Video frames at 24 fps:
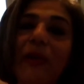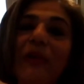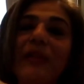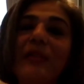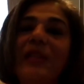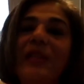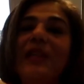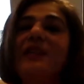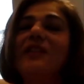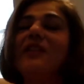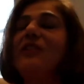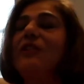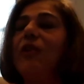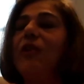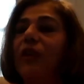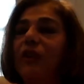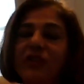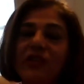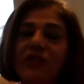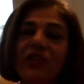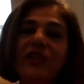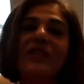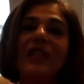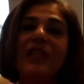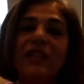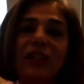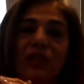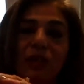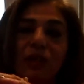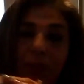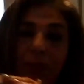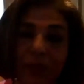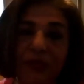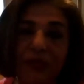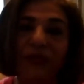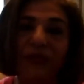because it's not just a
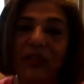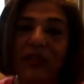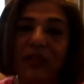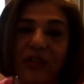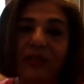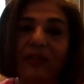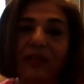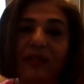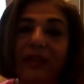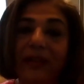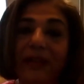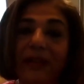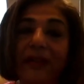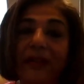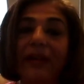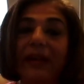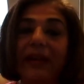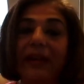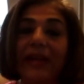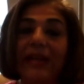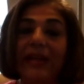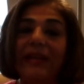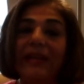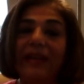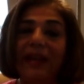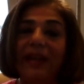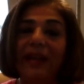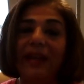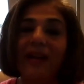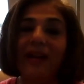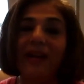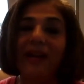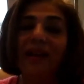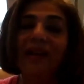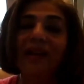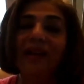superficial
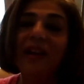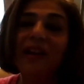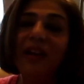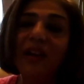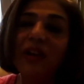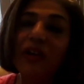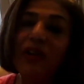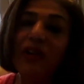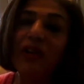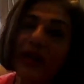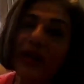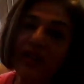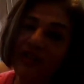healing. You